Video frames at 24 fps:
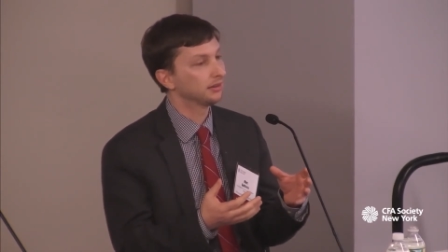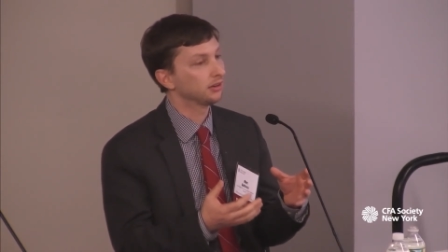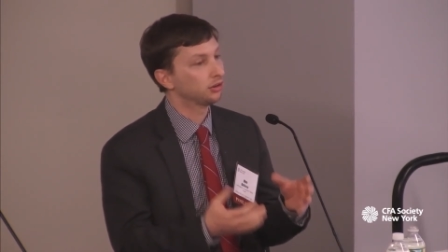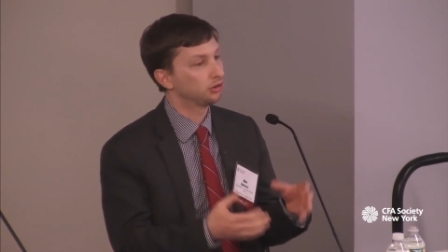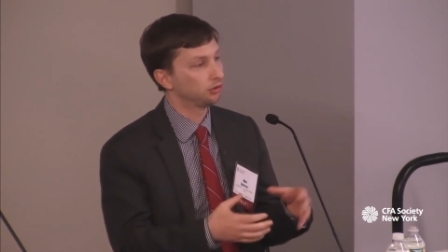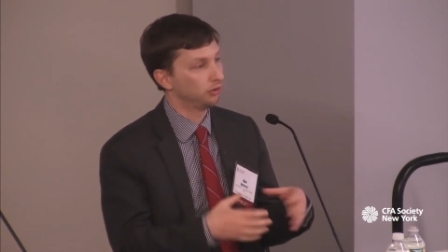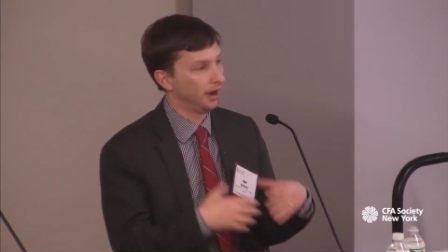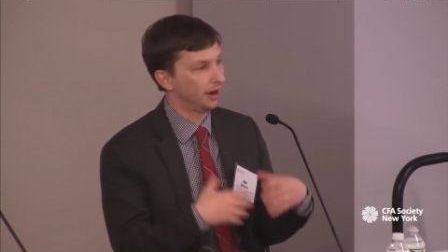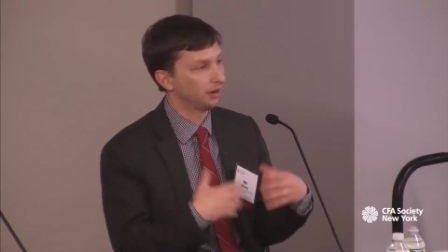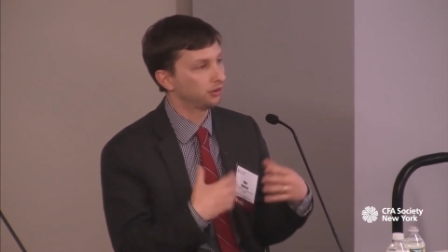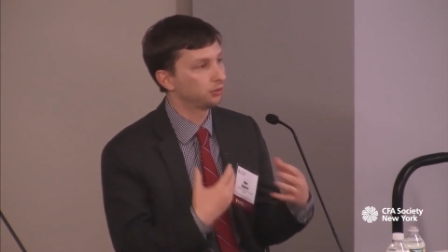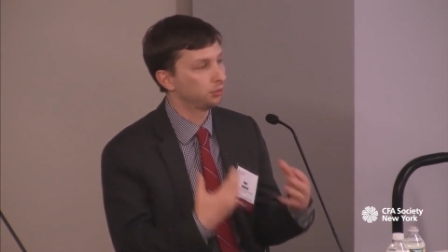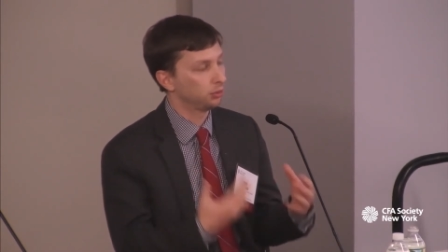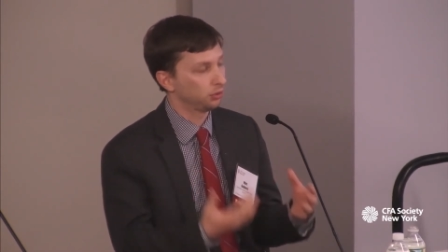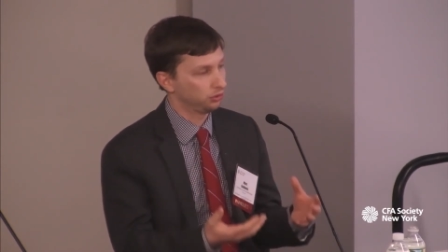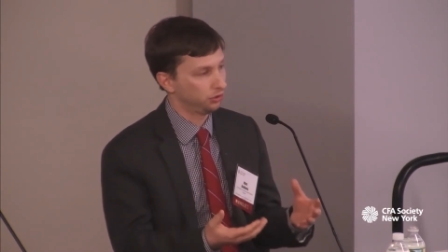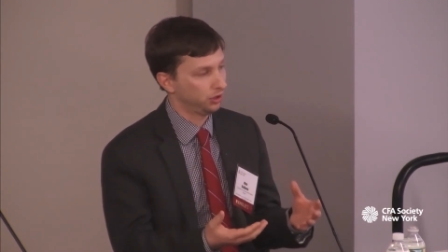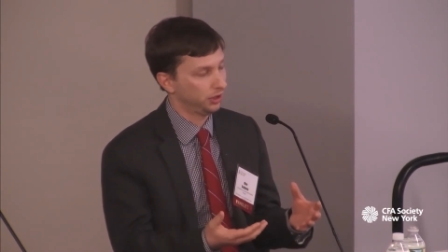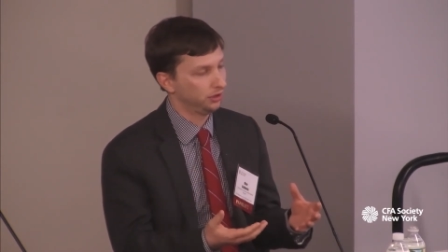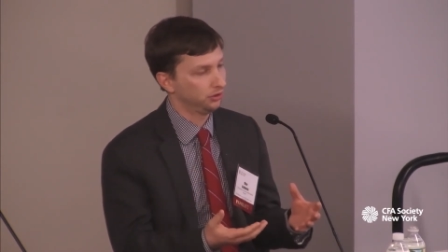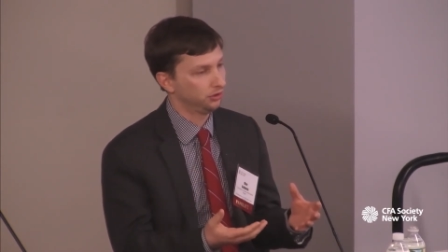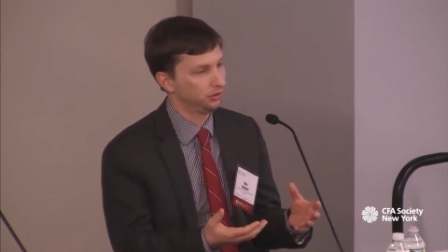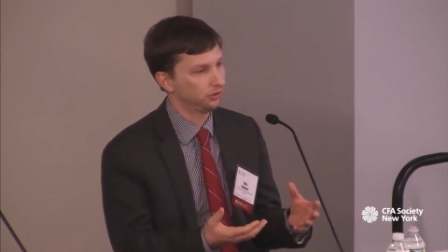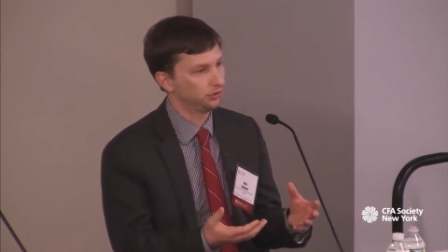gradual
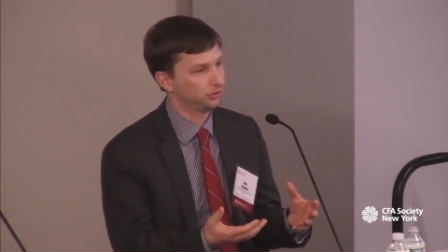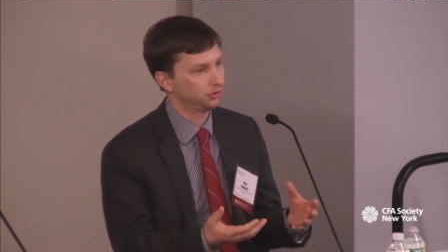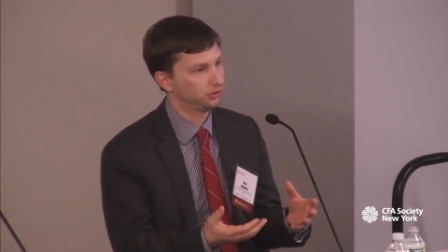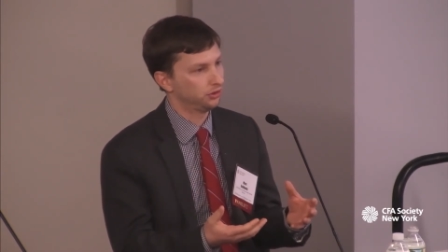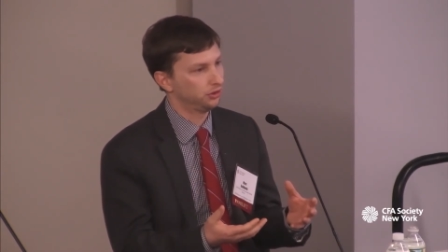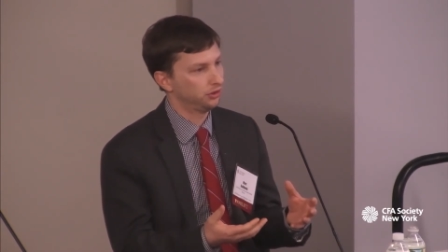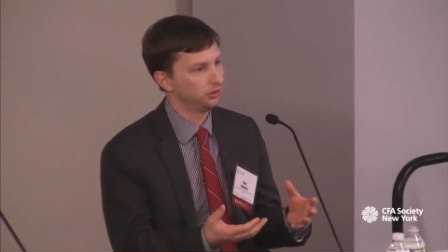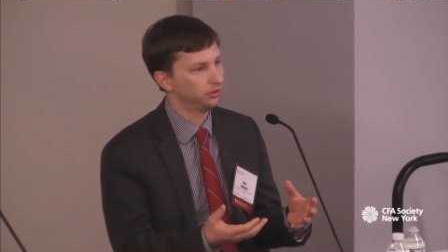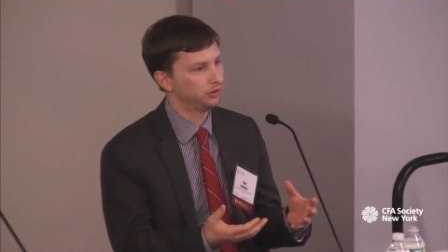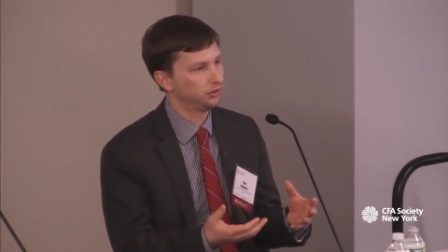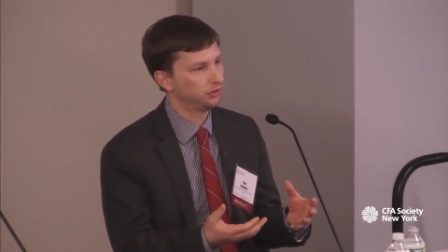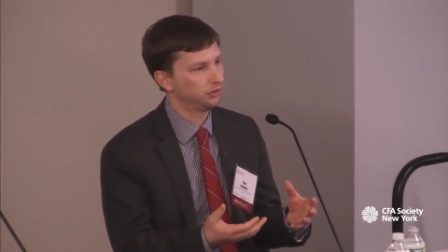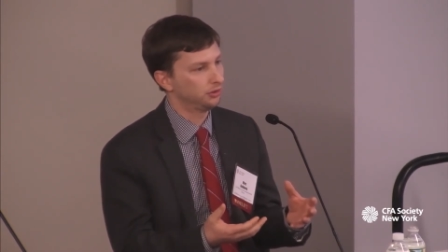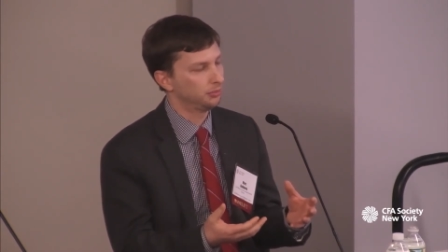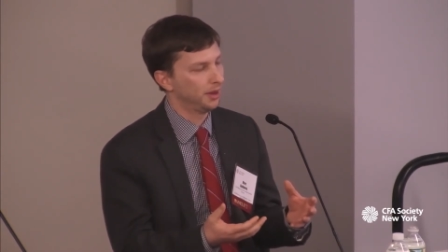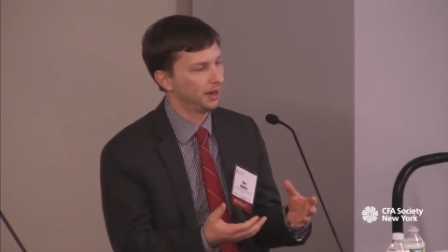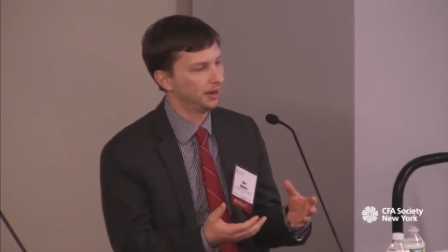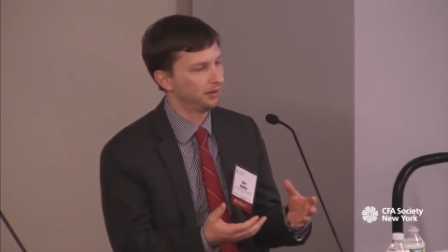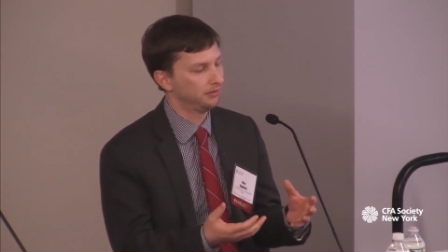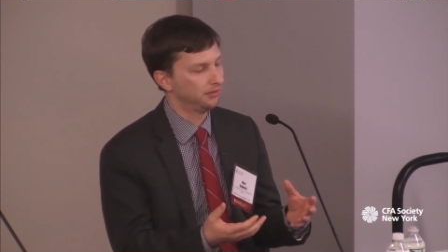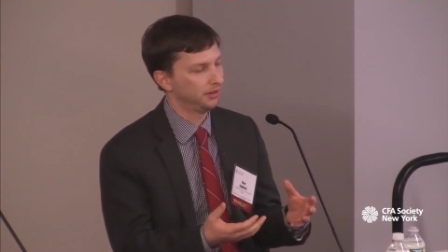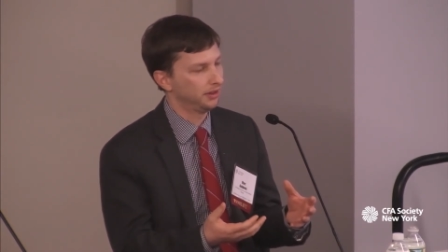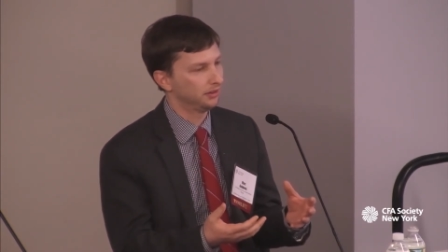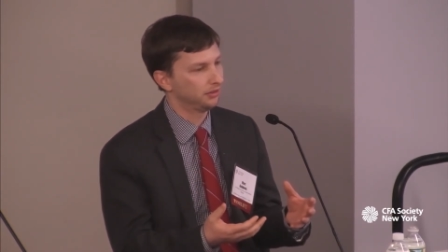changes to, to
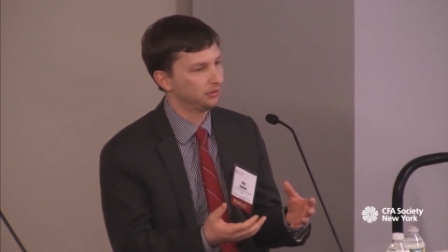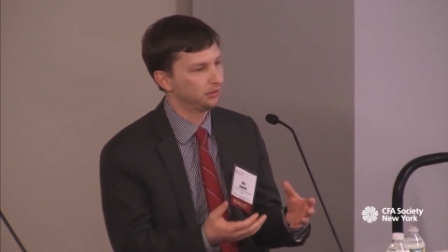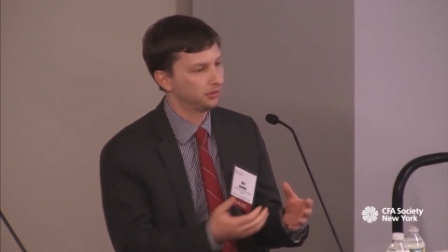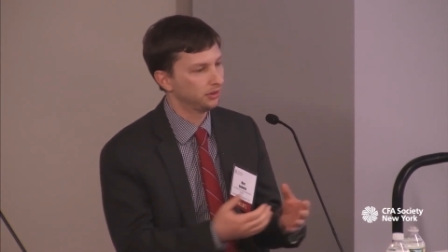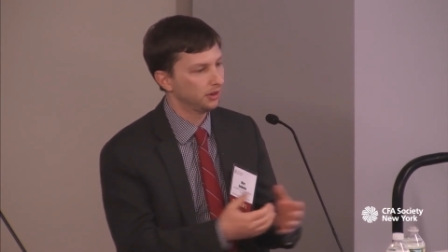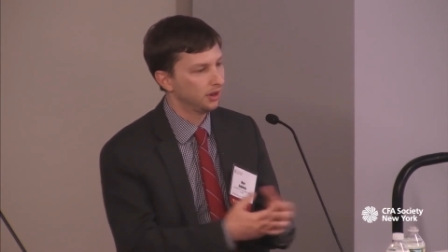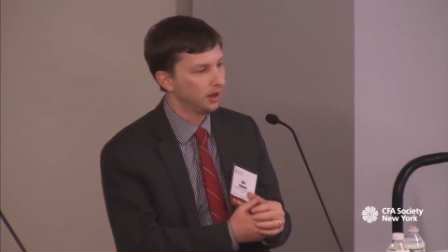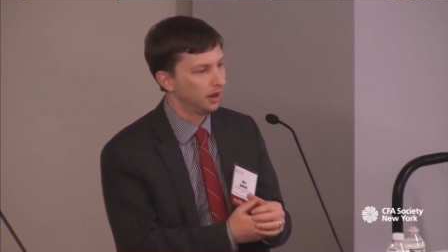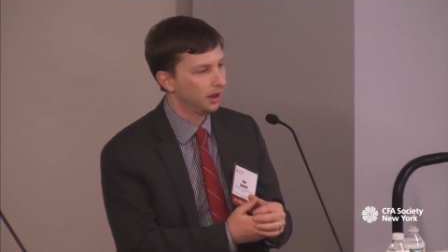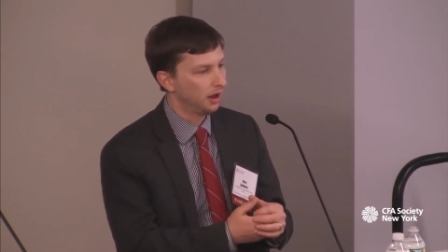benefits.